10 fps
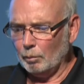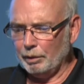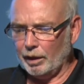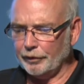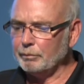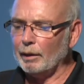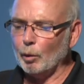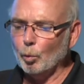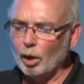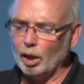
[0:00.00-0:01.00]
of my
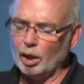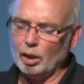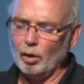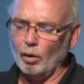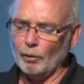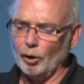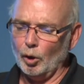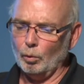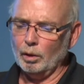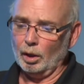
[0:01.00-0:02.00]
work,
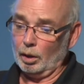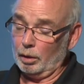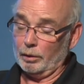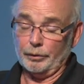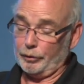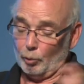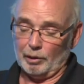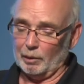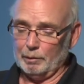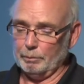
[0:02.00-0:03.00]
although so
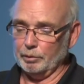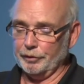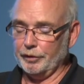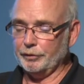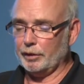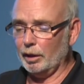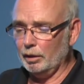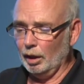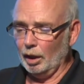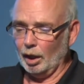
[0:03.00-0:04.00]
many people assisted,